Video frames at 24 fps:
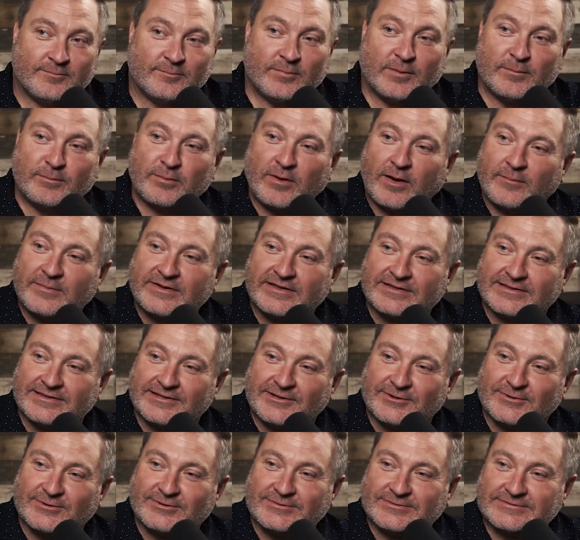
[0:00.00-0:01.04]
but probably a
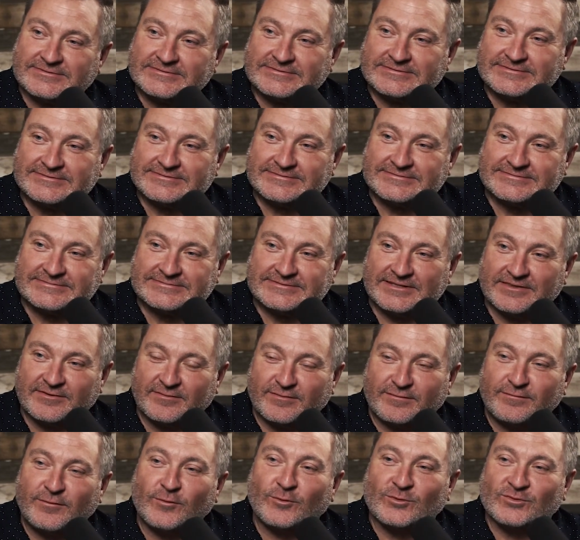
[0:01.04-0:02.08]
little the
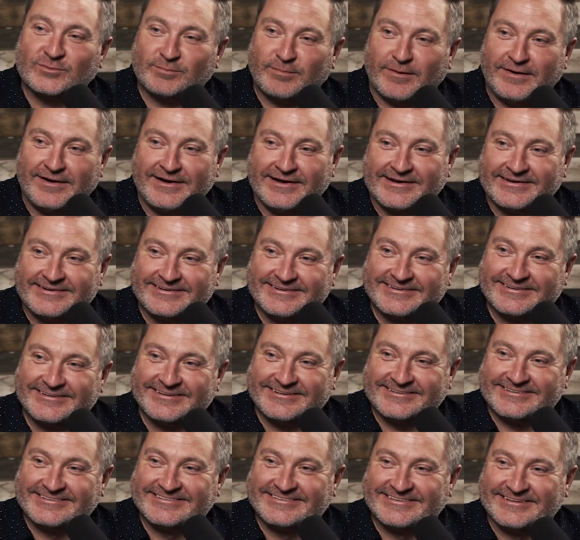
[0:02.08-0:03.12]
force behind it
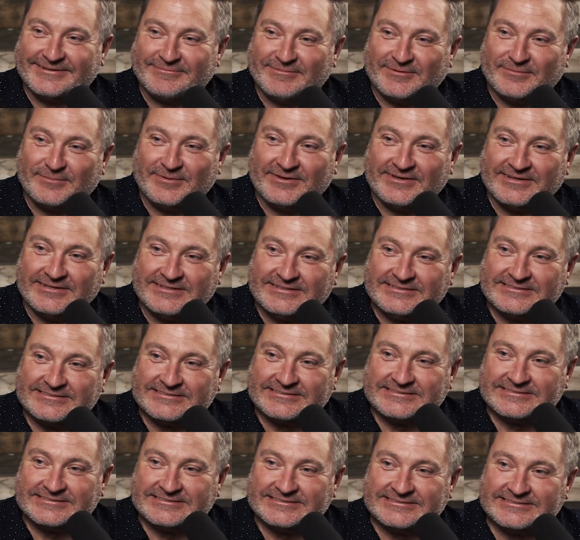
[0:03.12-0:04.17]
doesn't seem to be
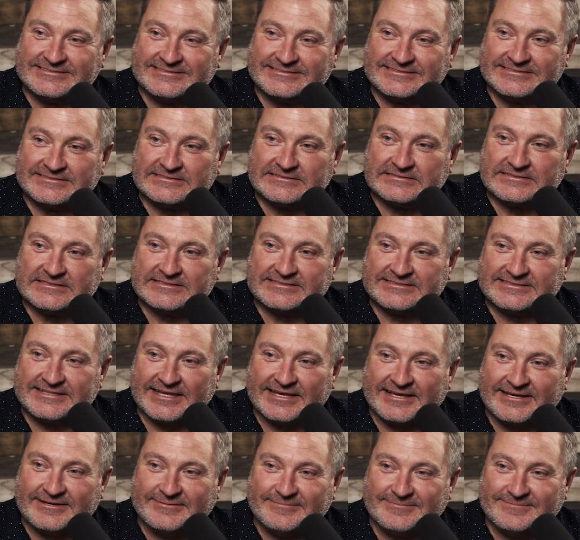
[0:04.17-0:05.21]
the
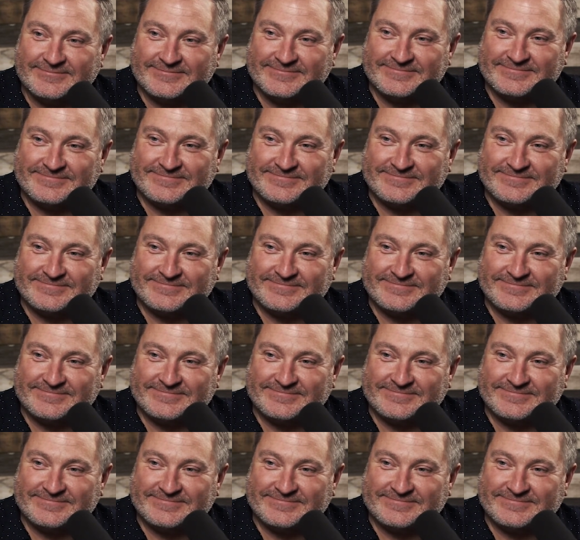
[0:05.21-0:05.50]
same.